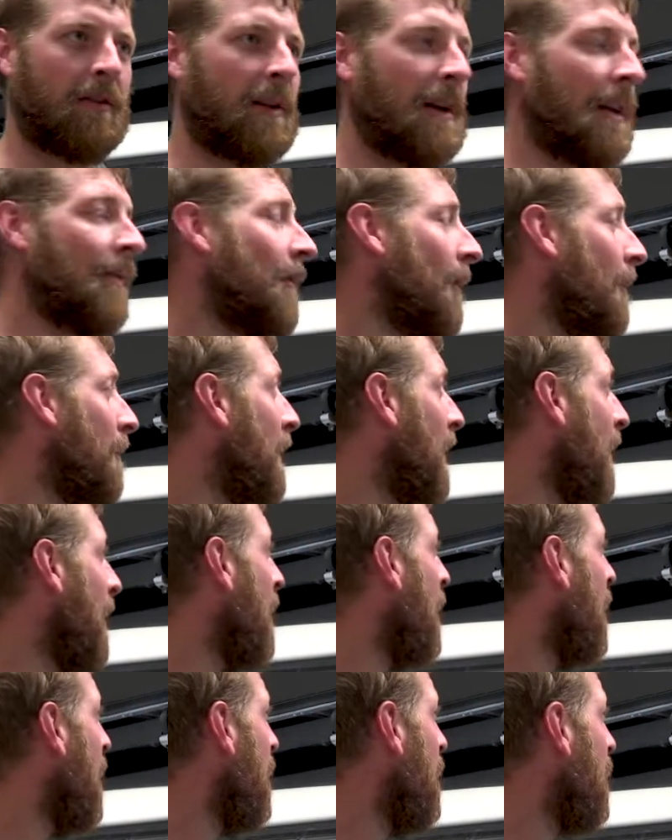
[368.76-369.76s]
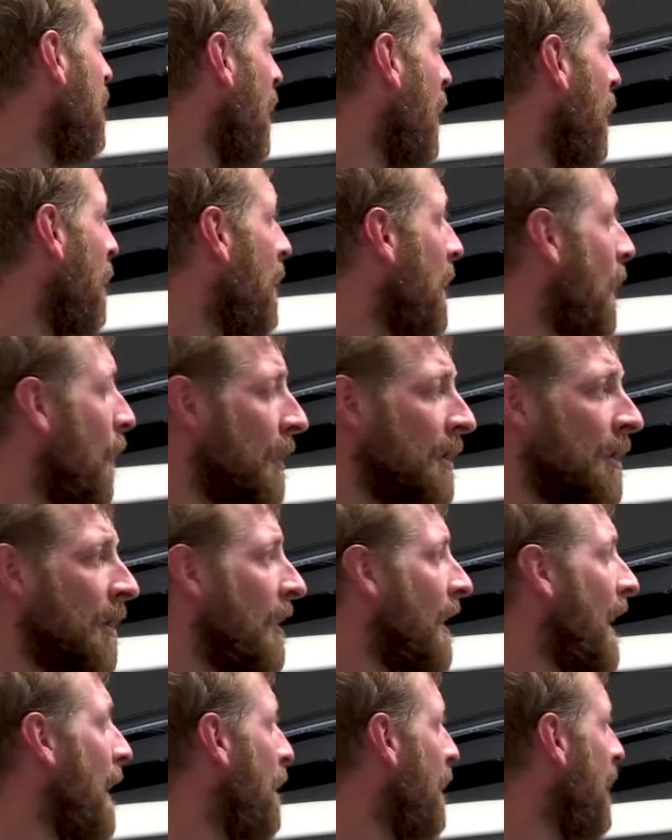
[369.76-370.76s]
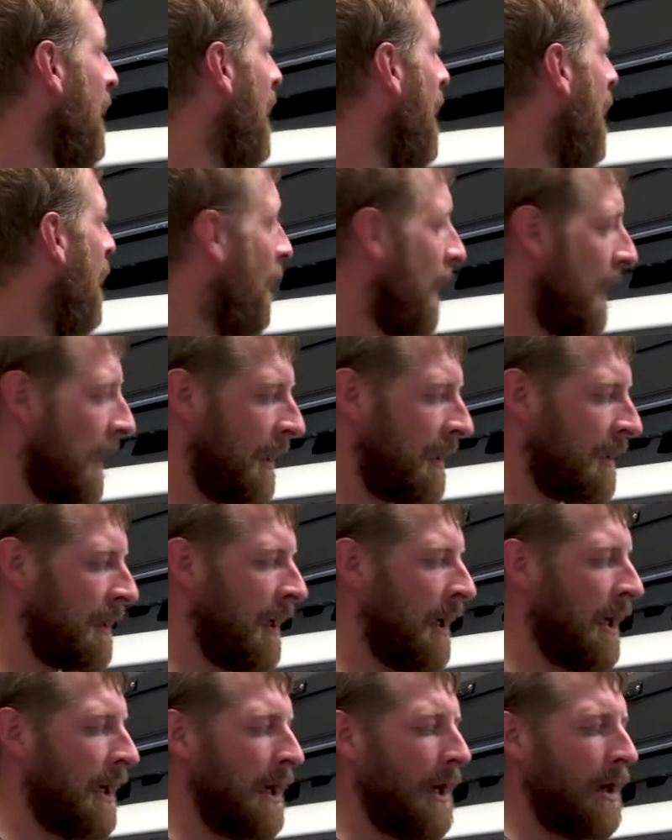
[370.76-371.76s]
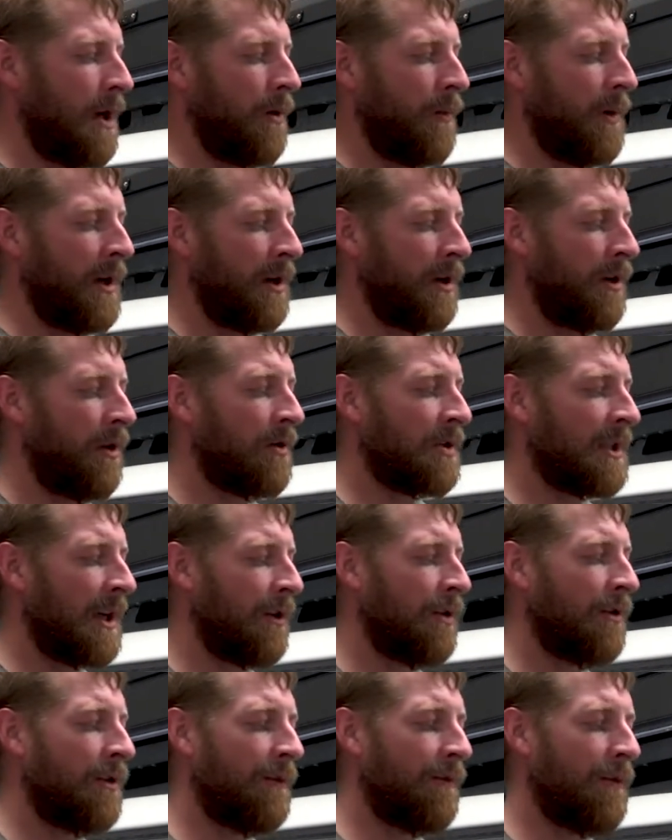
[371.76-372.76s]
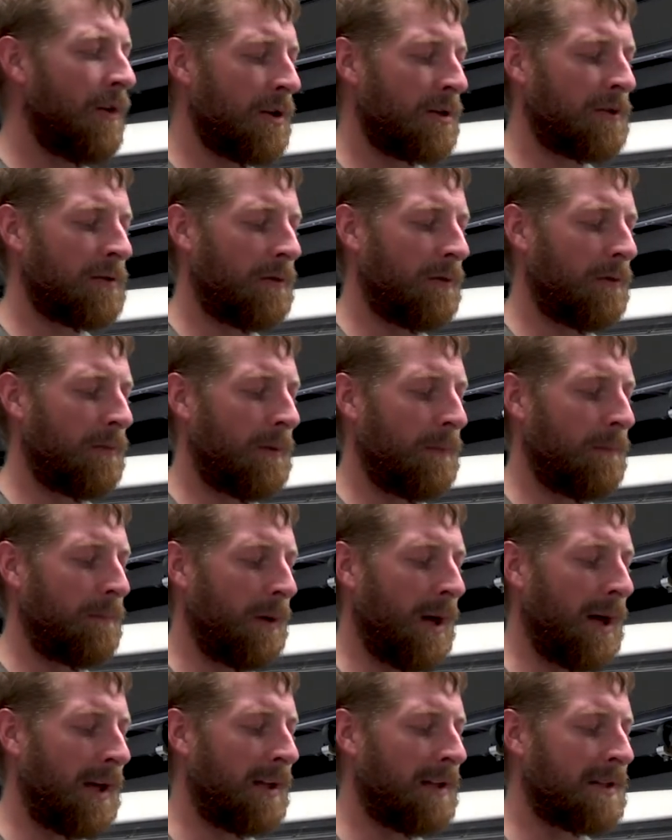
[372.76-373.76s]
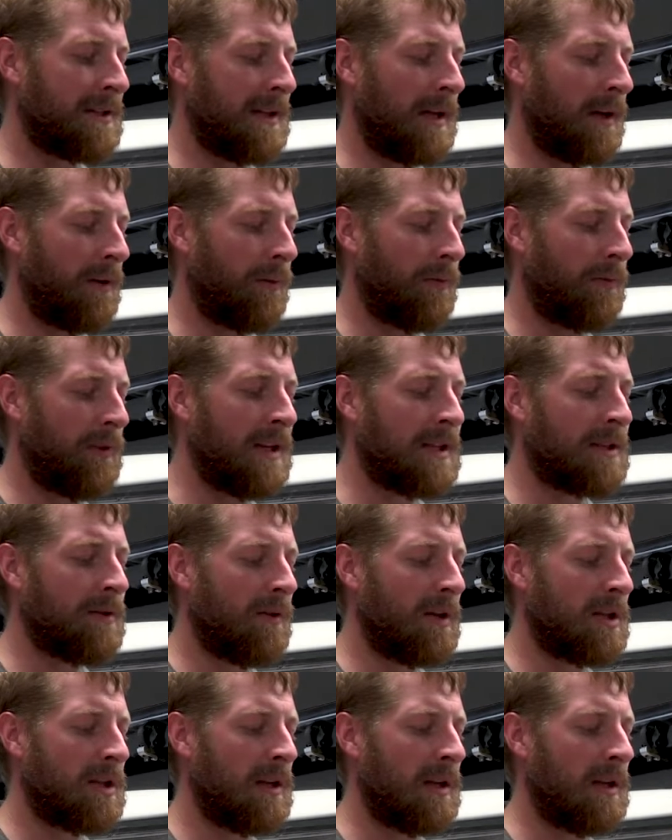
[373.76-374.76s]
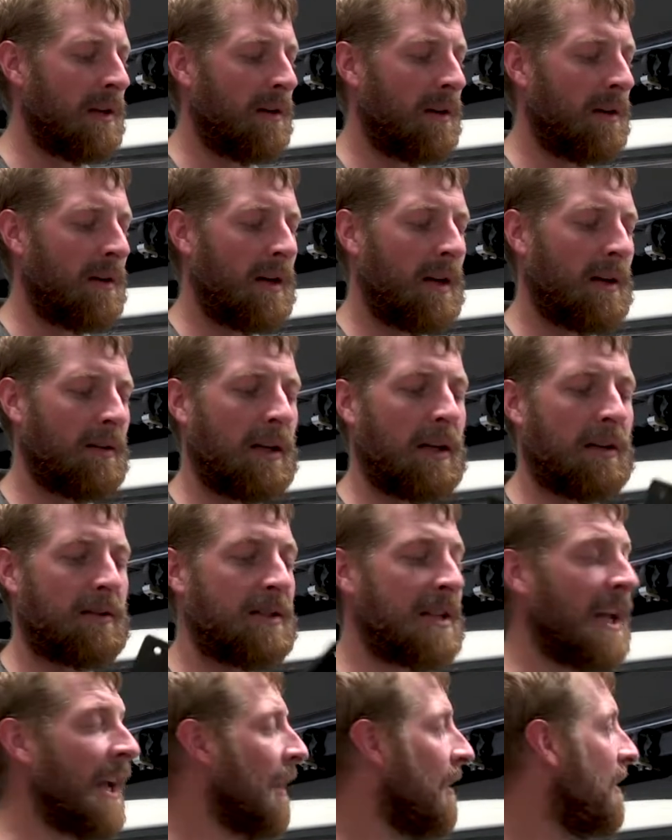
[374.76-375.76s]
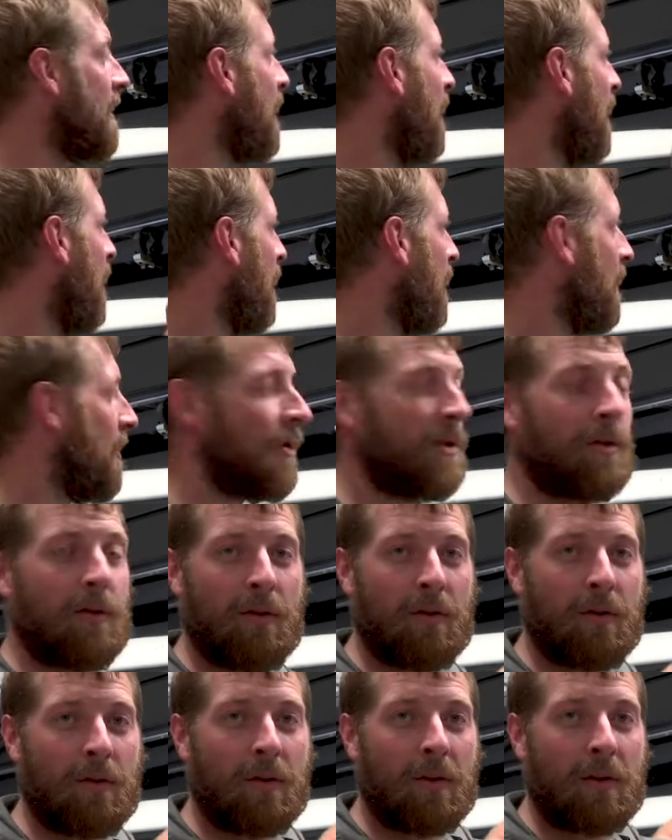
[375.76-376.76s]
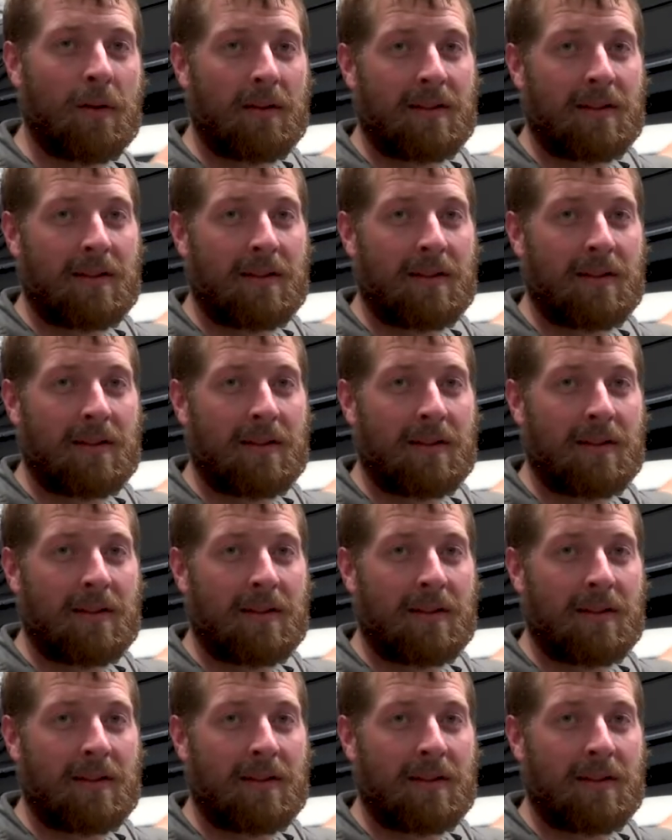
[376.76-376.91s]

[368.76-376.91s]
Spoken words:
the left opening. So what's going to happen now is we're going to use our universal brackets. Now these originally are our tent to